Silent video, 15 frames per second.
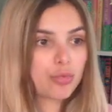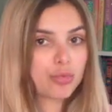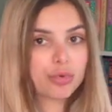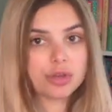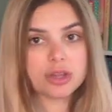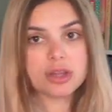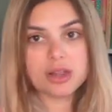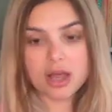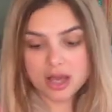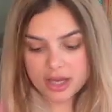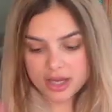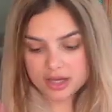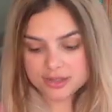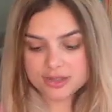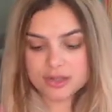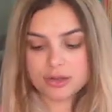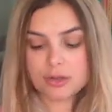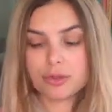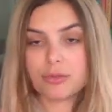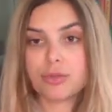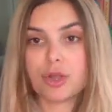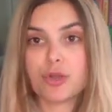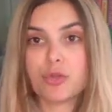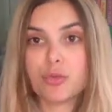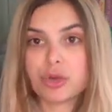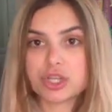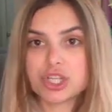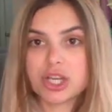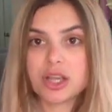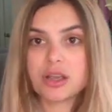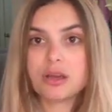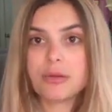really liked Year of the Witching